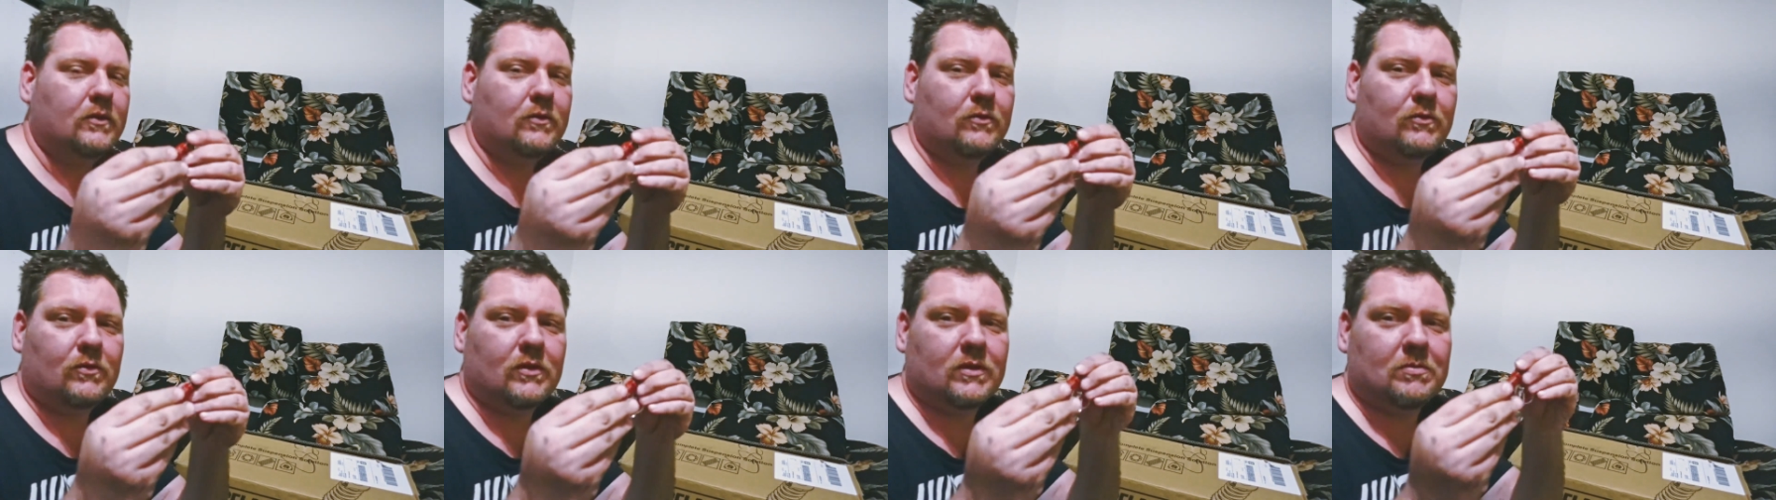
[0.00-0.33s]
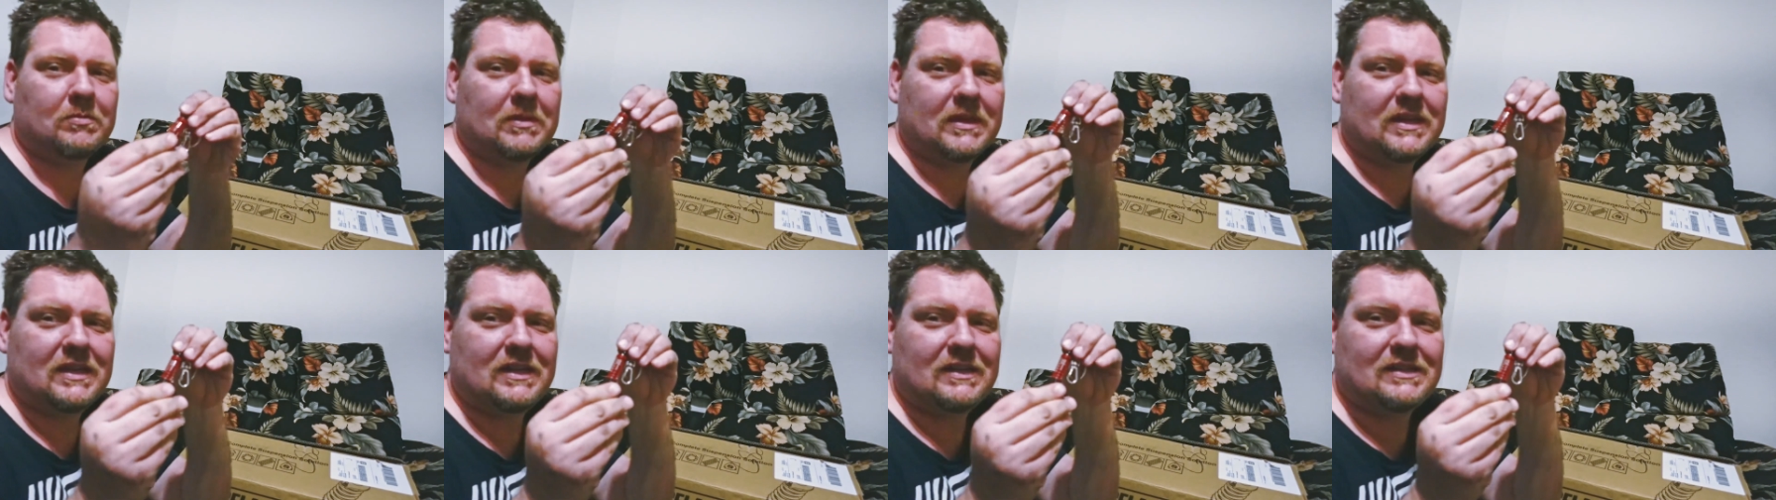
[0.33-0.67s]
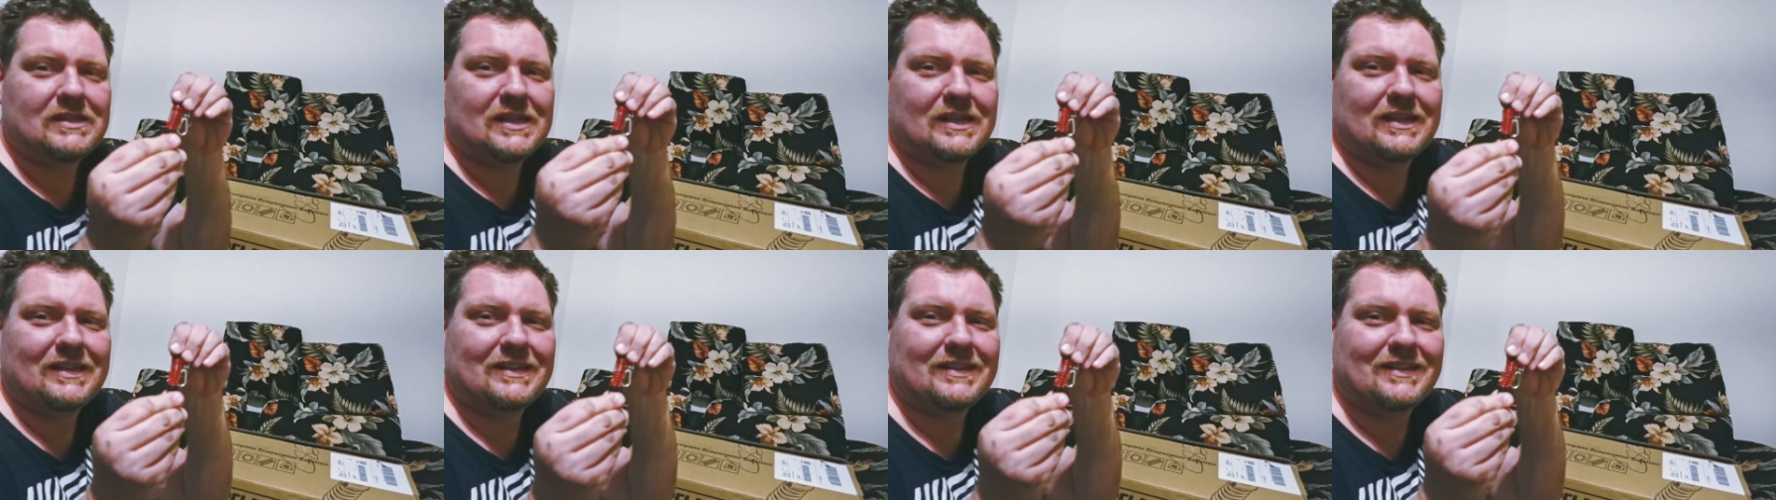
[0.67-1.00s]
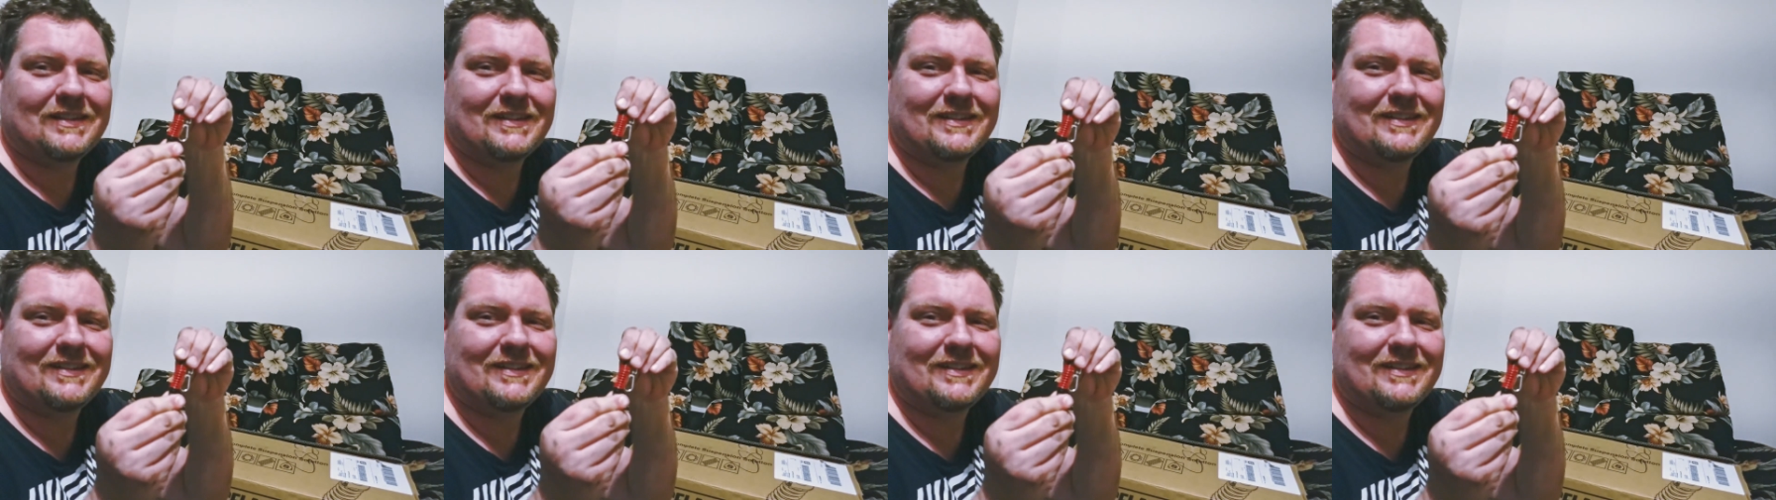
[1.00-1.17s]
with my keychain.